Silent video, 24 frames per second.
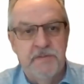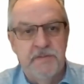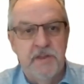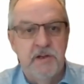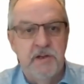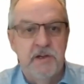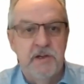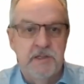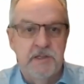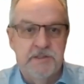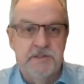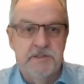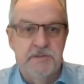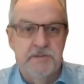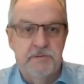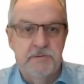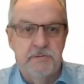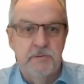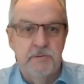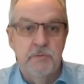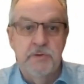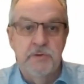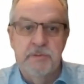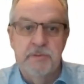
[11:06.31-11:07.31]
the lights
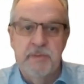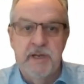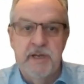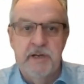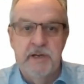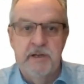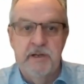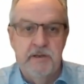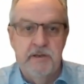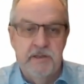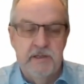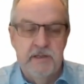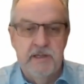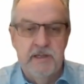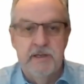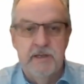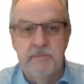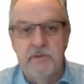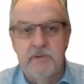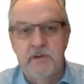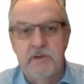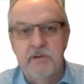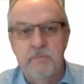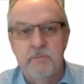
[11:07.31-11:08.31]
to automatically
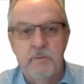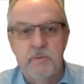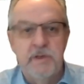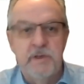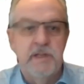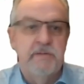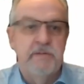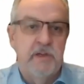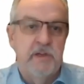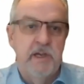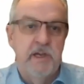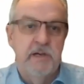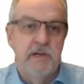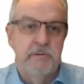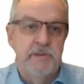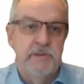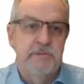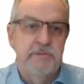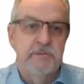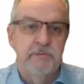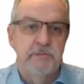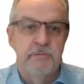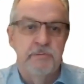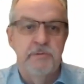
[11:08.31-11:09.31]
come on whenever you go
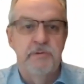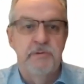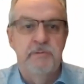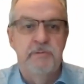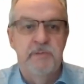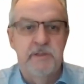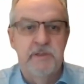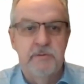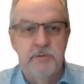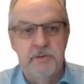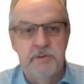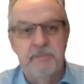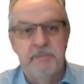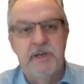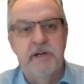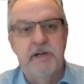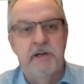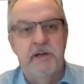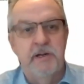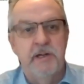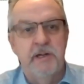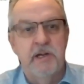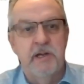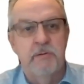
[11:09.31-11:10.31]
into a room and
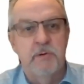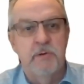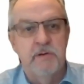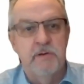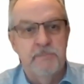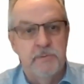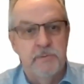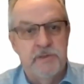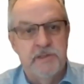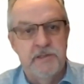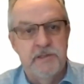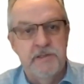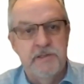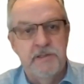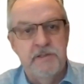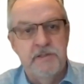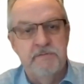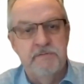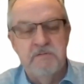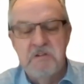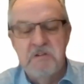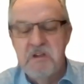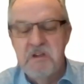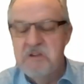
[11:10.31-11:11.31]
automatically go off when you
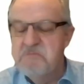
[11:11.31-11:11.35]
leave,